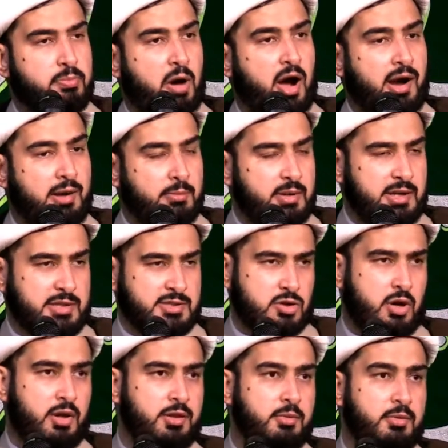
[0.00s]
let's
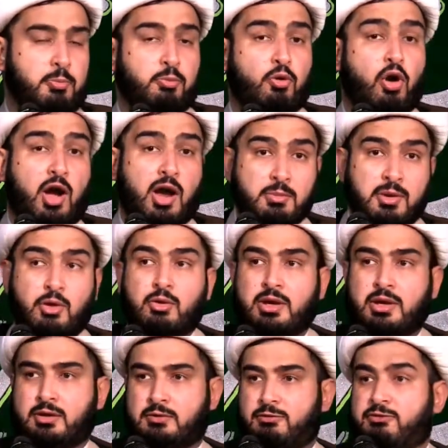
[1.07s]
call them the
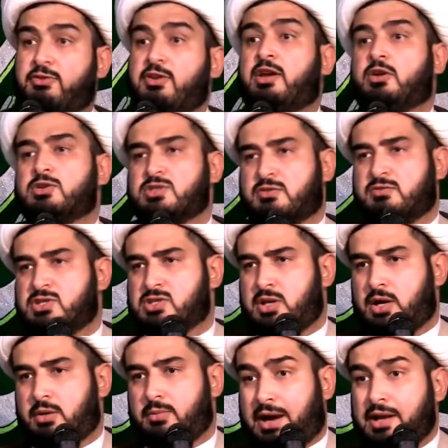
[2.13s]
primary figures of
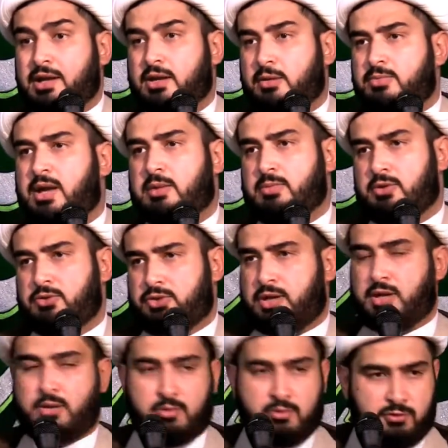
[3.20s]
Islam, Ali ibn Abi
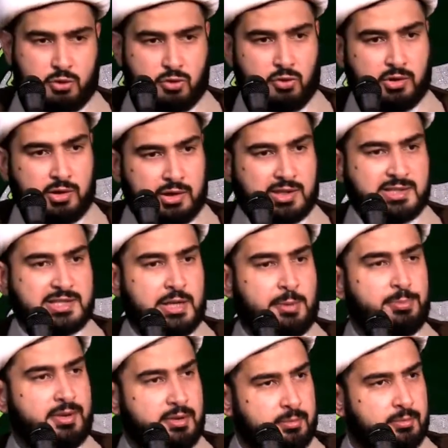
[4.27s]
Talib. If you don't
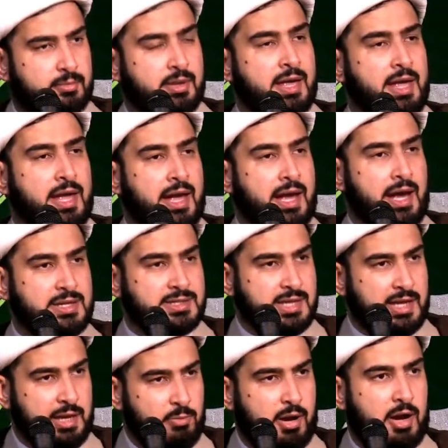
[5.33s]
accept him as an
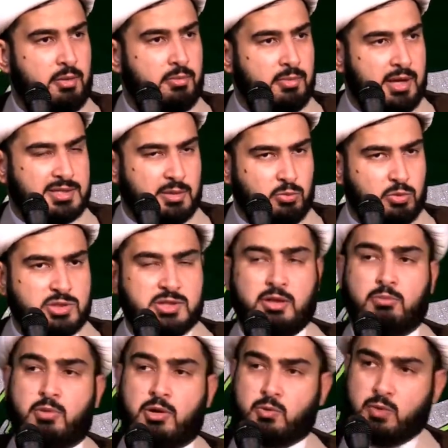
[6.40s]
imam, as a Muslim,
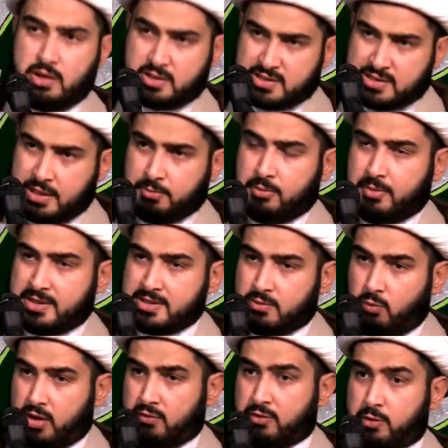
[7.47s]
but we accept him as
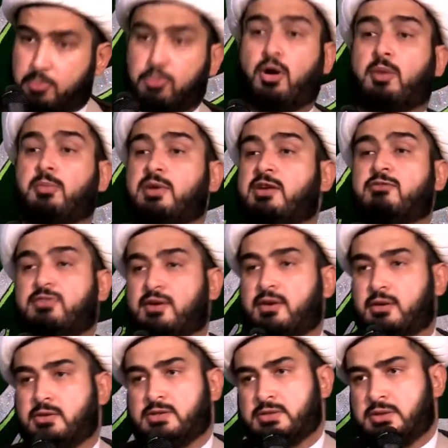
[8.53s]
one of the prominent
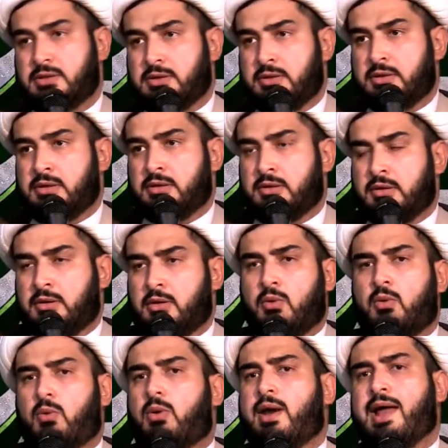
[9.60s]
figures,
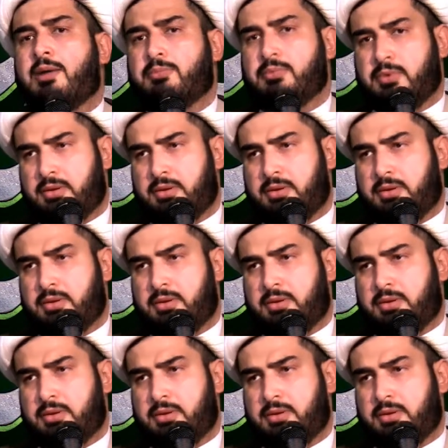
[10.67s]
what happened?